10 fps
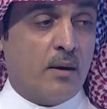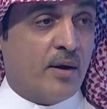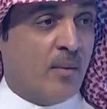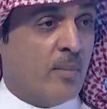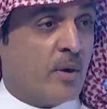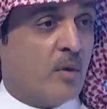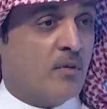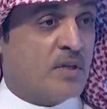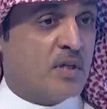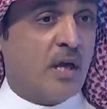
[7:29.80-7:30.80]
Number of
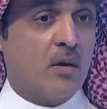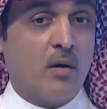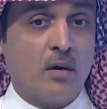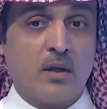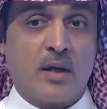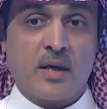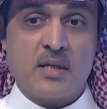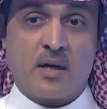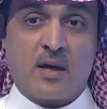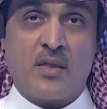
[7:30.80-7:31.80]
stakeholders
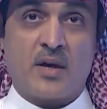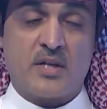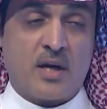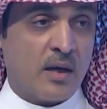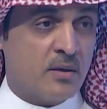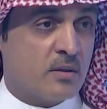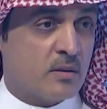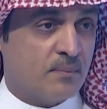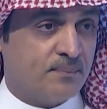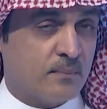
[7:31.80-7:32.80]
is another challenge.
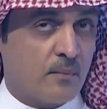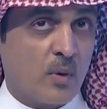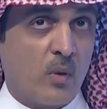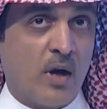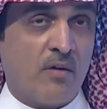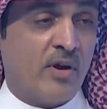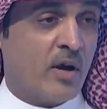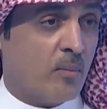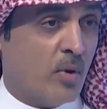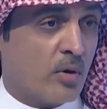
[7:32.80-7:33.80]
We have
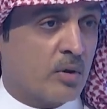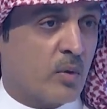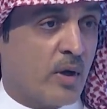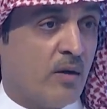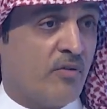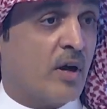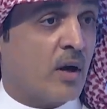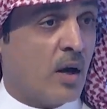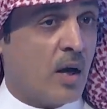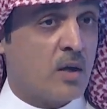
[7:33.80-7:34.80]
airport, we have
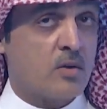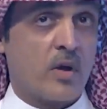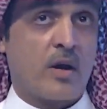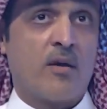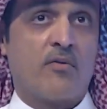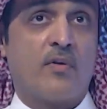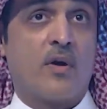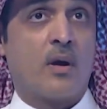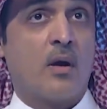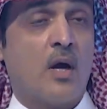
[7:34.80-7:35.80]
airlines, we have
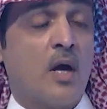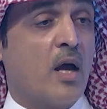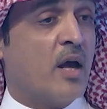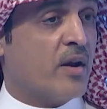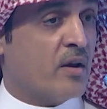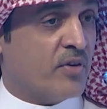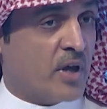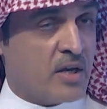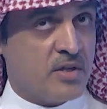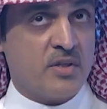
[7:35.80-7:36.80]
air
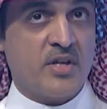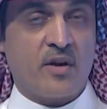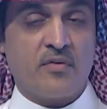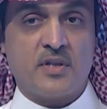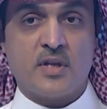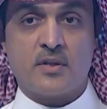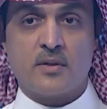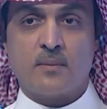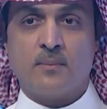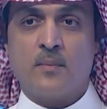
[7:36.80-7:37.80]
navigation services,
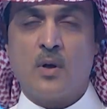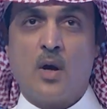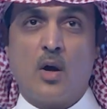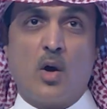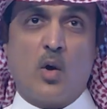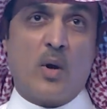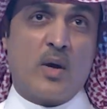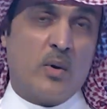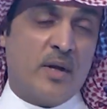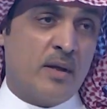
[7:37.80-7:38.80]

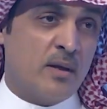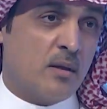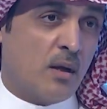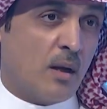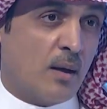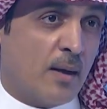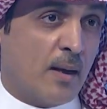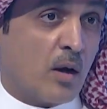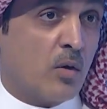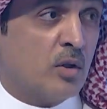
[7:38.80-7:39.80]
where we need
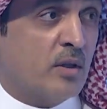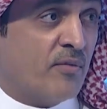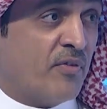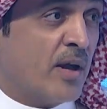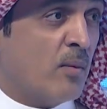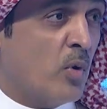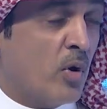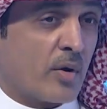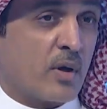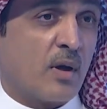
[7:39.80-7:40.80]
a good
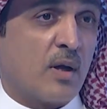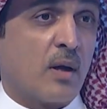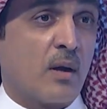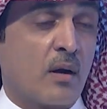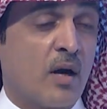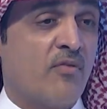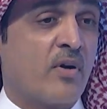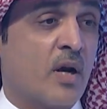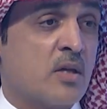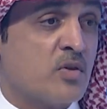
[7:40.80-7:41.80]
framework,
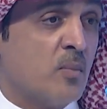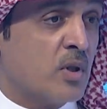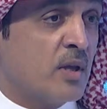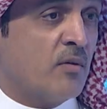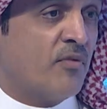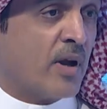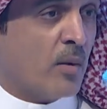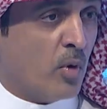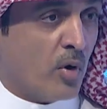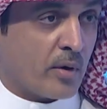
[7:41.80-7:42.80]
governance model
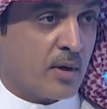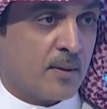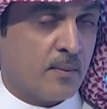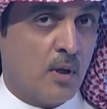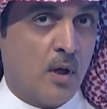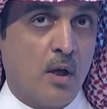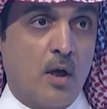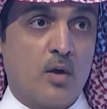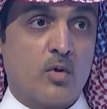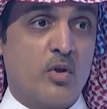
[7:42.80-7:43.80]
framework
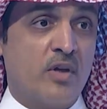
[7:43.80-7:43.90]
to